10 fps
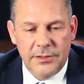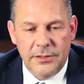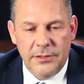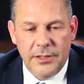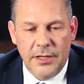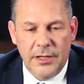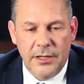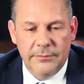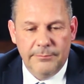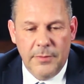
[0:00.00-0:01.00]
and
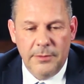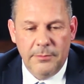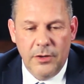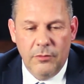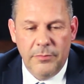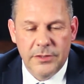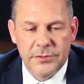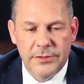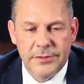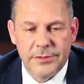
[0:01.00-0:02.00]
mind my own
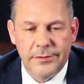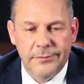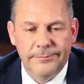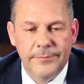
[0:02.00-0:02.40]
business and